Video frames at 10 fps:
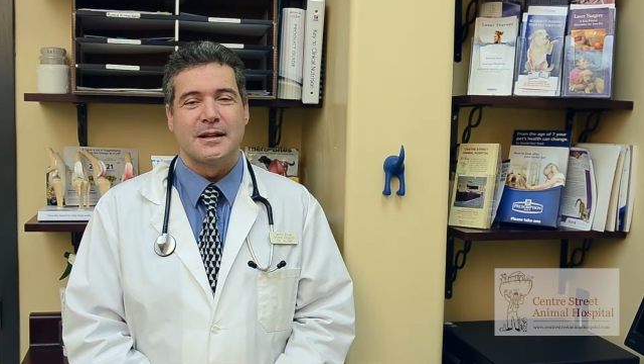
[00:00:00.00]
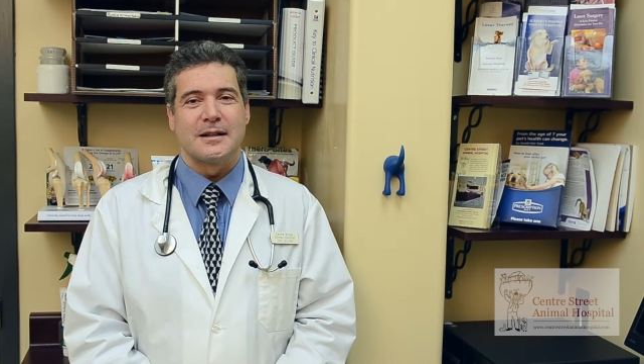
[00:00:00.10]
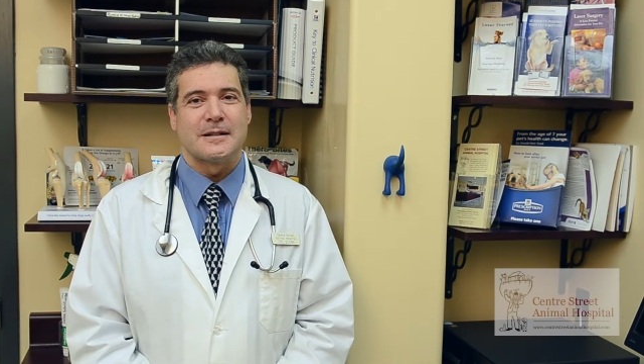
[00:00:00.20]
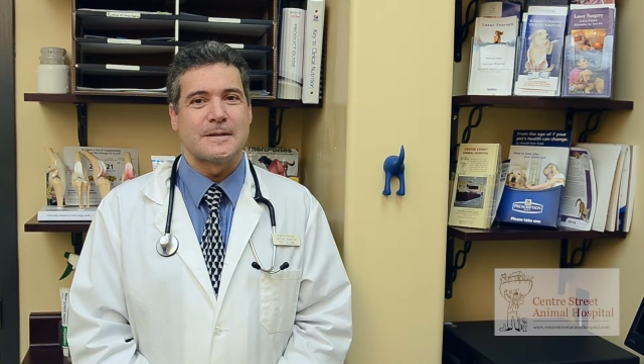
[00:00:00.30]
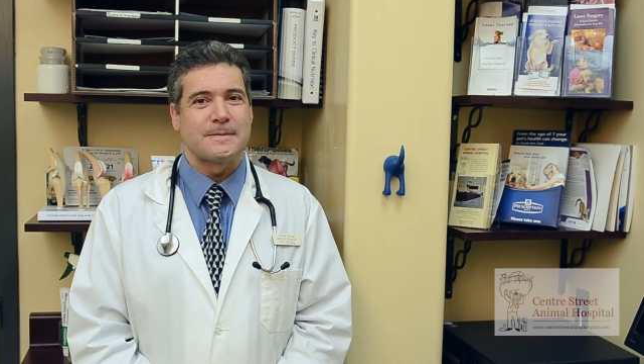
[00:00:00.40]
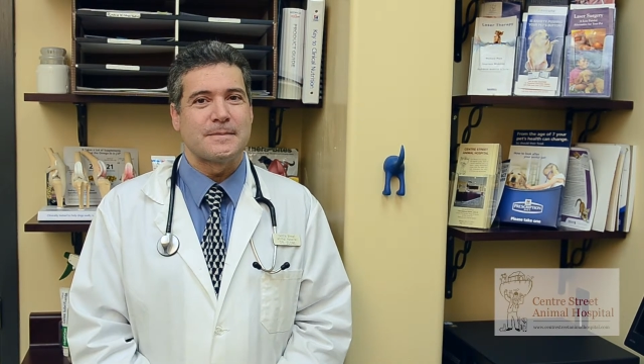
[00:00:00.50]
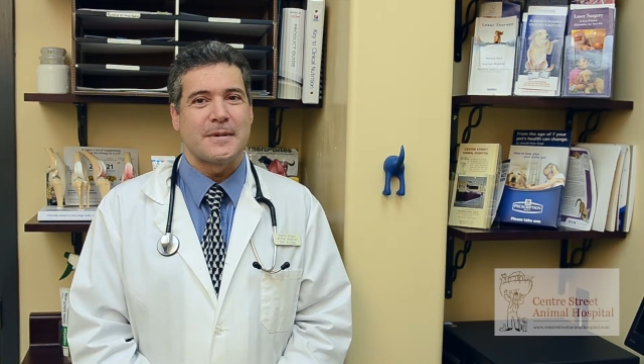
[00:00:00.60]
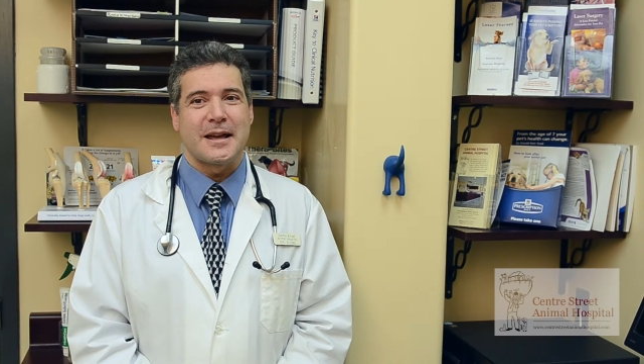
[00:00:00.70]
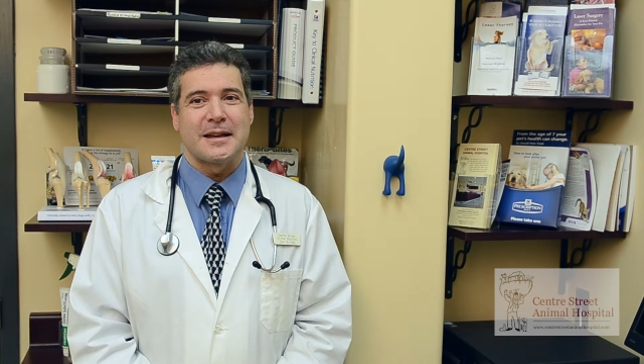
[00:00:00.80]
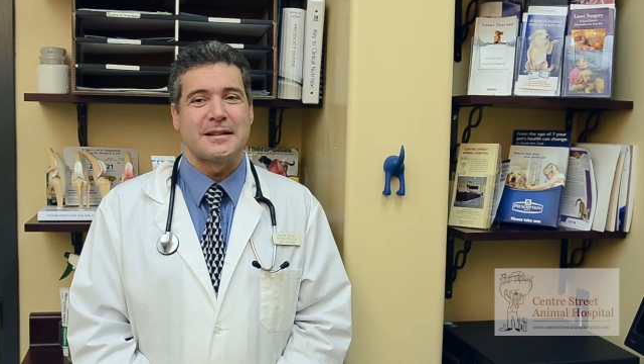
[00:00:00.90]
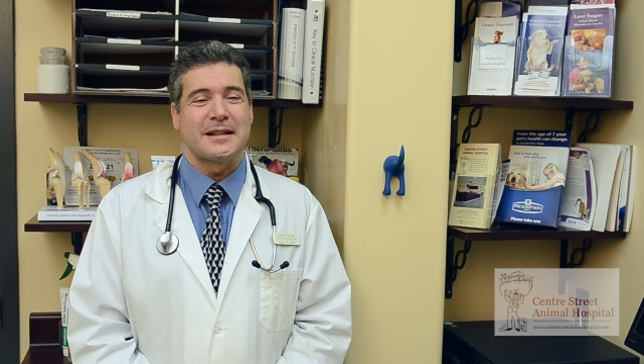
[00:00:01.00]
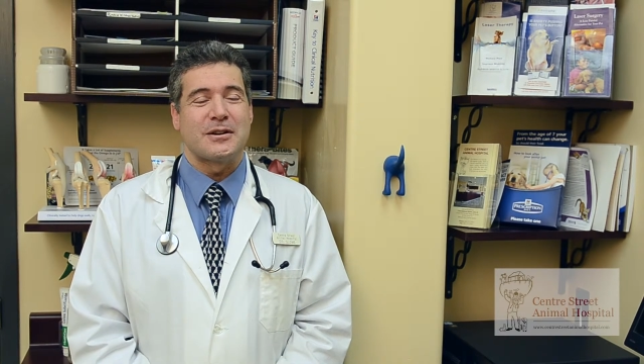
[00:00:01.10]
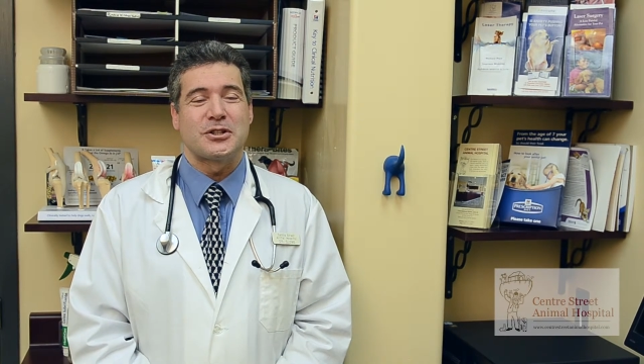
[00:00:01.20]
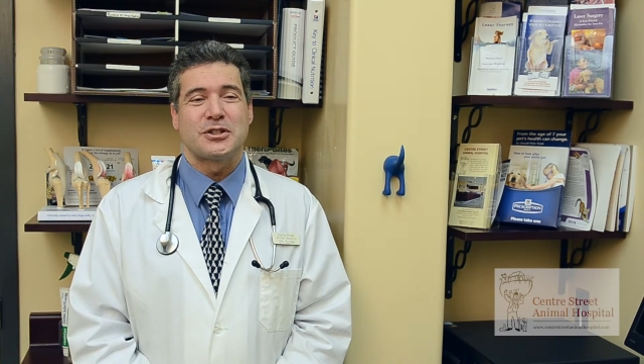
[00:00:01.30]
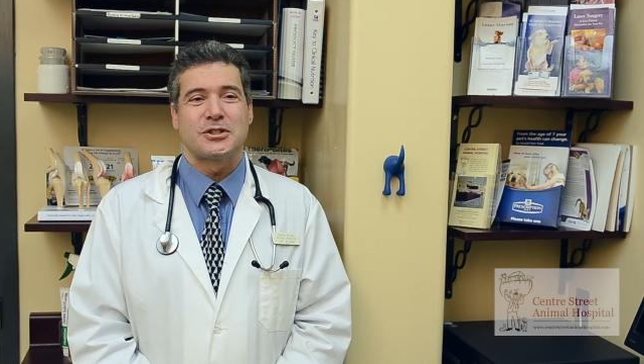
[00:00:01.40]
And
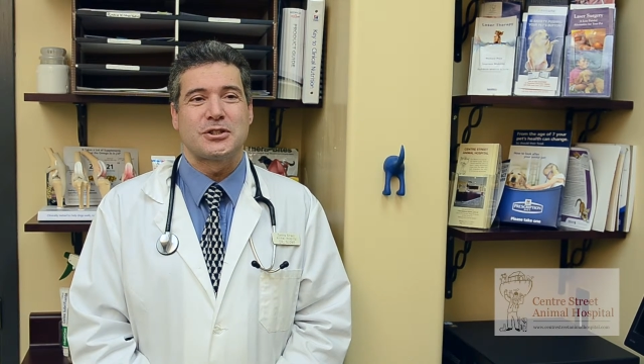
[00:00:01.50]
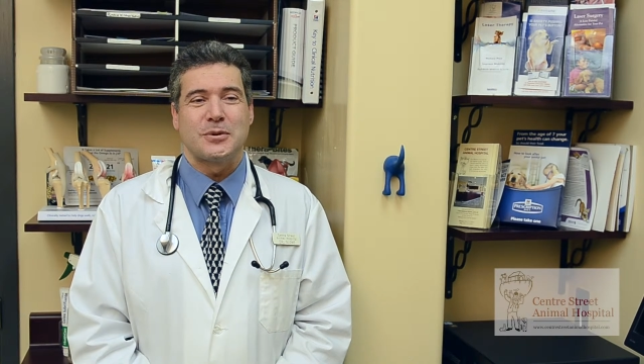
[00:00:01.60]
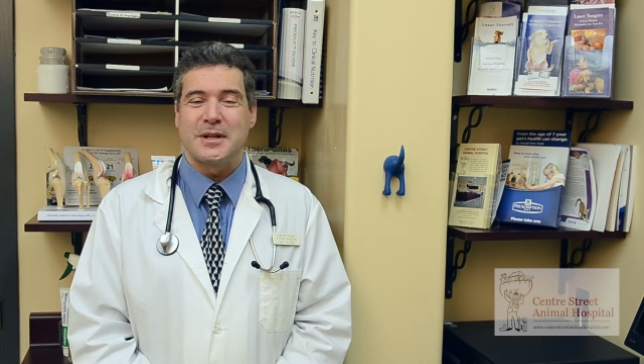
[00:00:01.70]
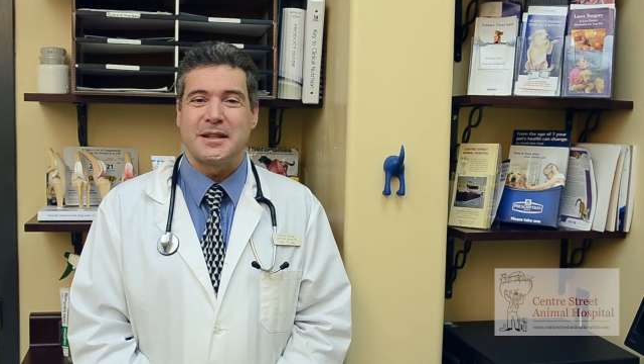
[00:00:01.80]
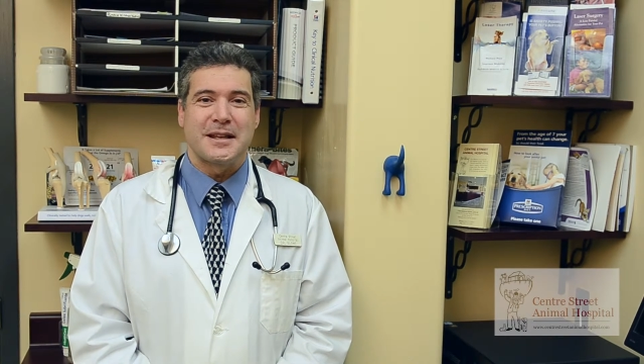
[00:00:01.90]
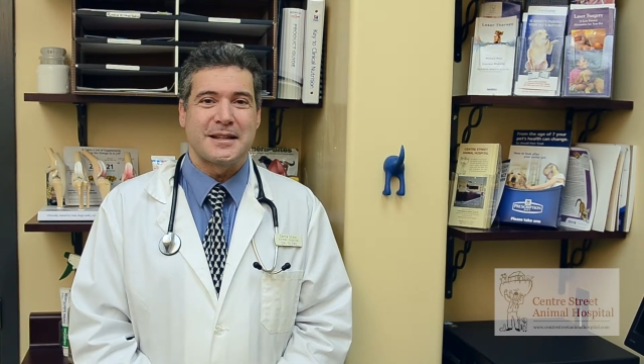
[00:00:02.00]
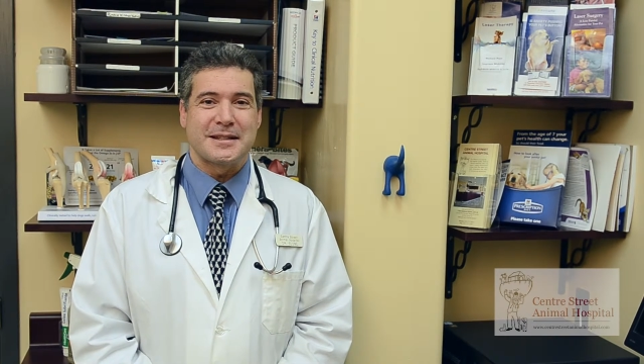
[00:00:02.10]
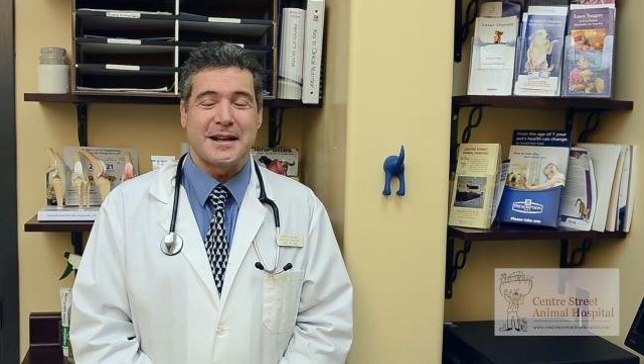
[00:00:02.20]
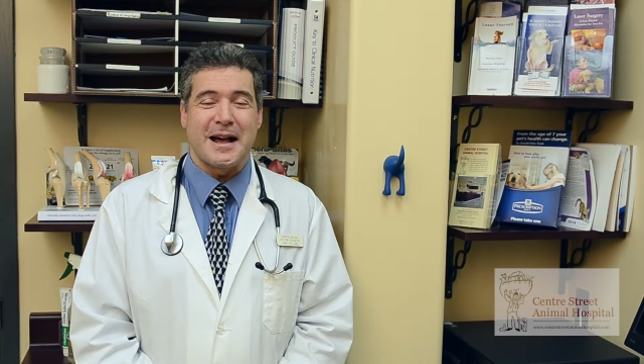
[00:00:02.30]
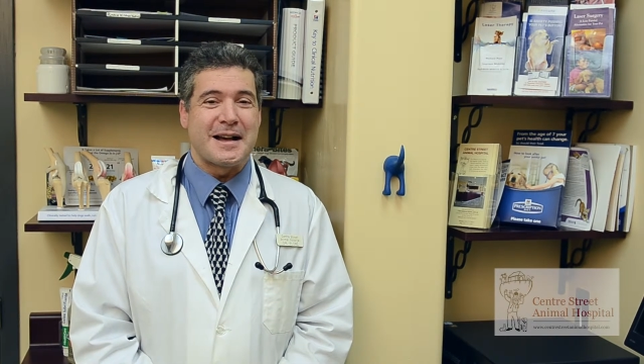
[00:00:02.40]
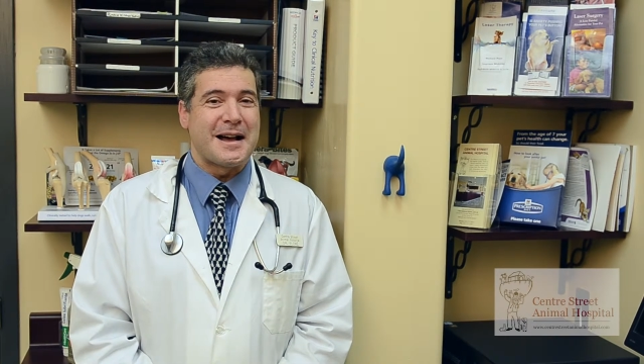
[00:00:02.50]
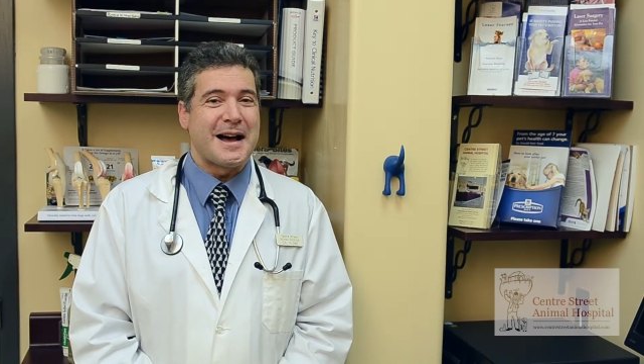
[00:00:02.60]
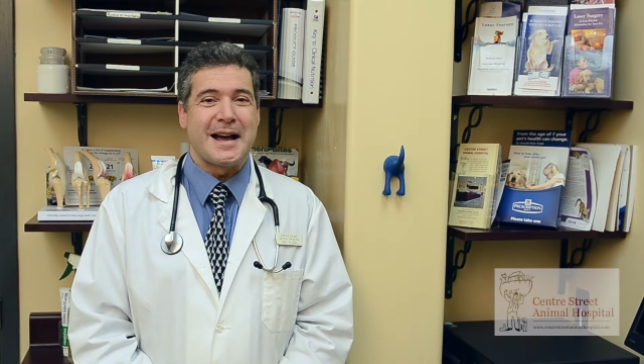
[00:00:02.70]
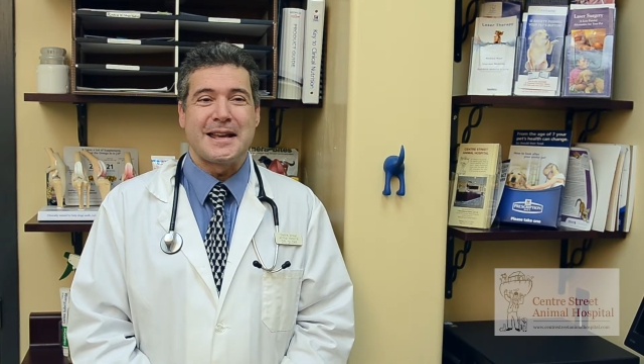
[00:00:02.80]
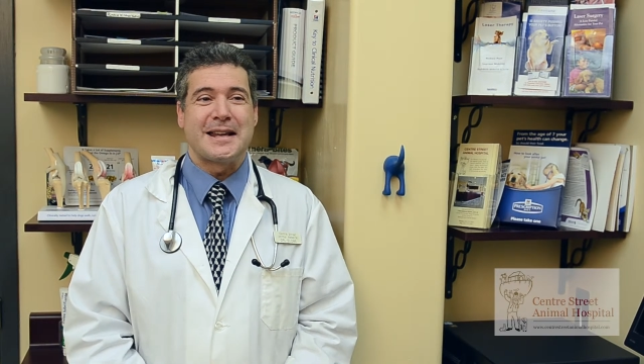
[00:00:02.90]
there are so many things that
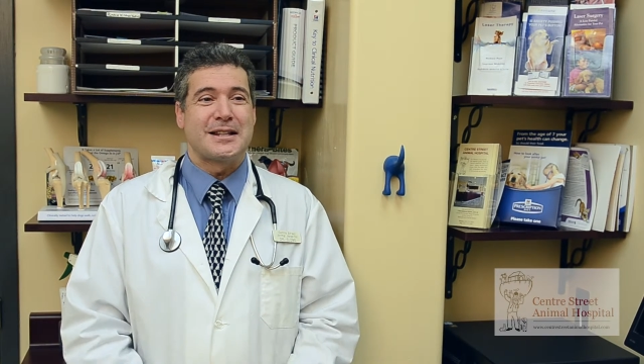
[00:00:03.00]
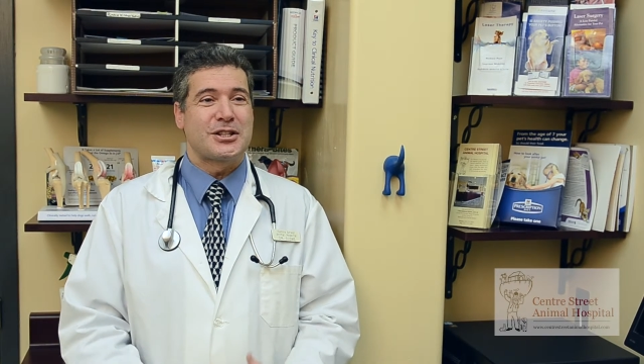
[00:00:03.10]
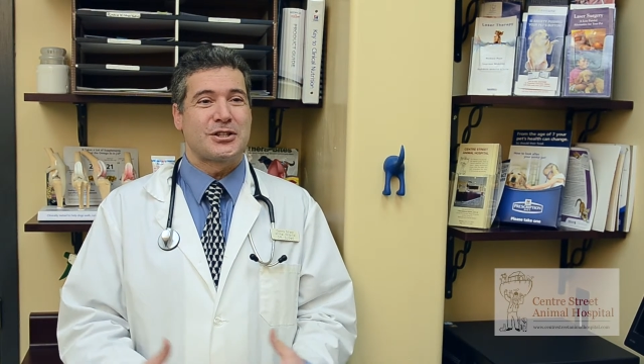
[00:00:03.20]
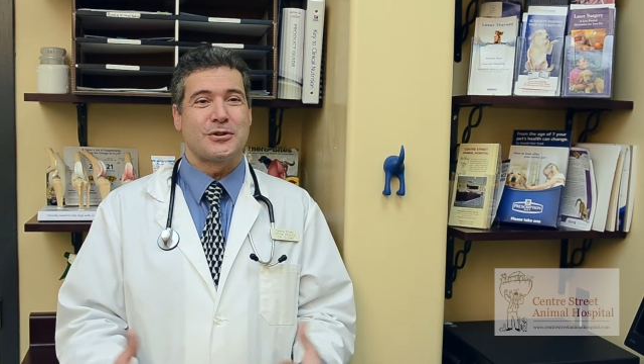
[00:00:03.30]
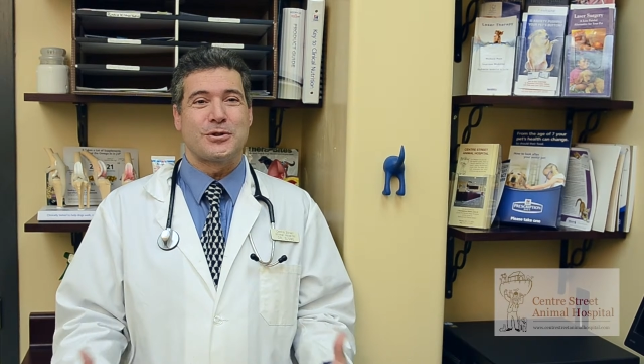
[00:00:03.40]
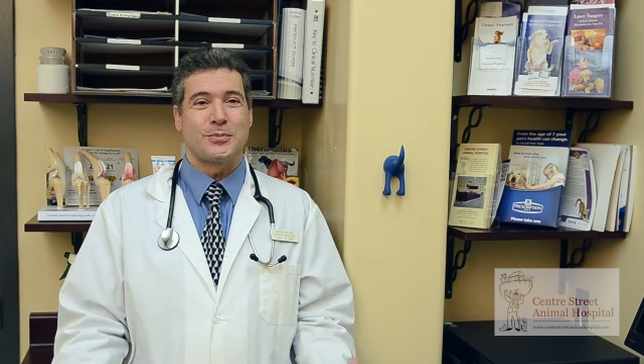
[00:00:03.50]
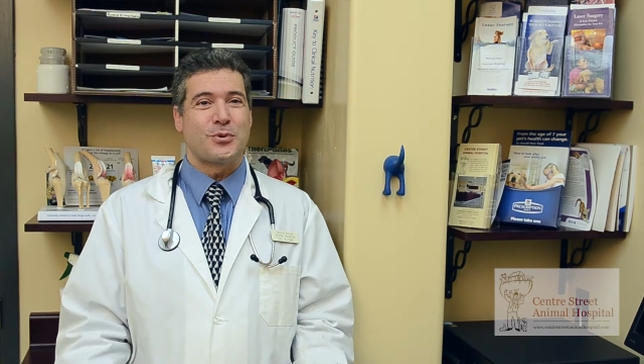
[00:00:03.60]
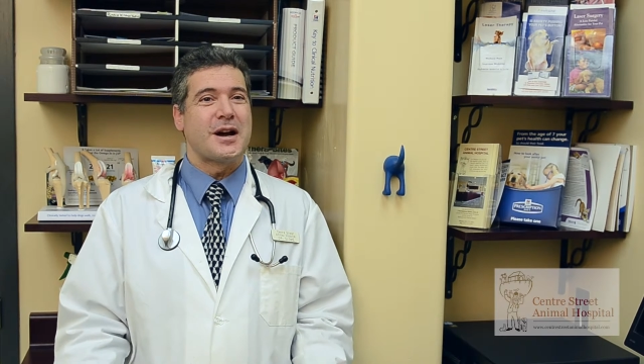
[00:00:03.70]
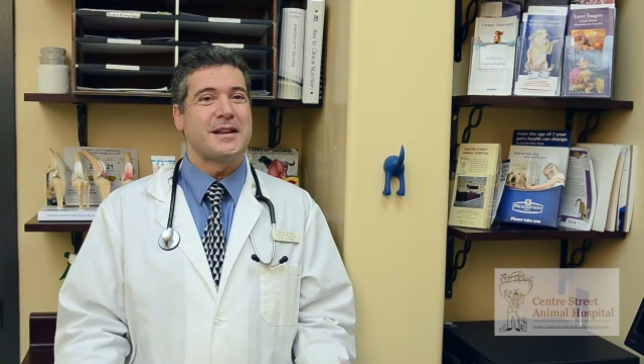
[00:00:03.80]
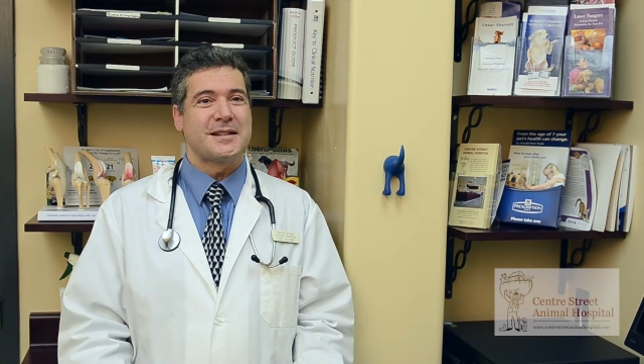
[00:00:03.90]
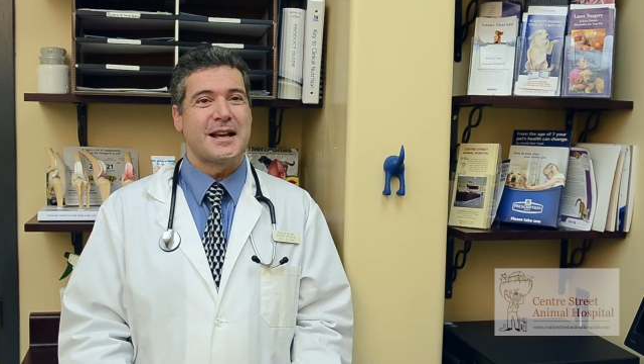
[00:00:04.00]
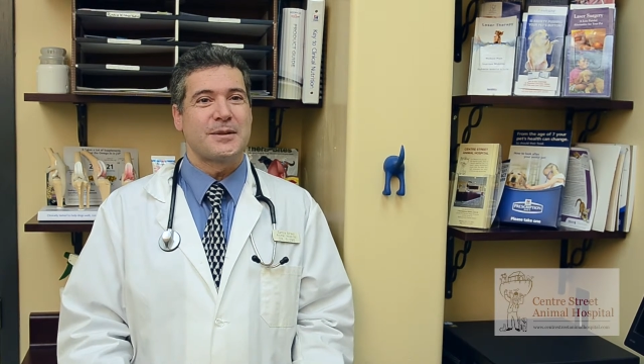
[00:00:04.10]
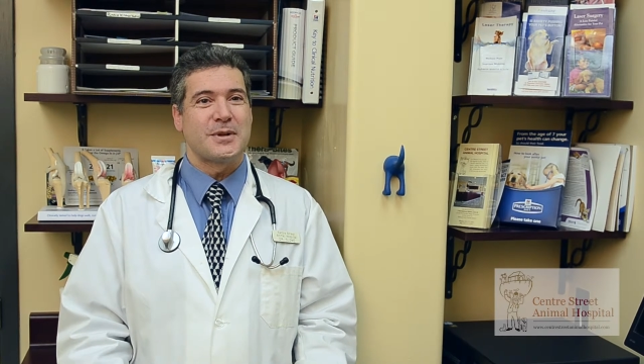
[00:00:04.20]
I get so surprised at,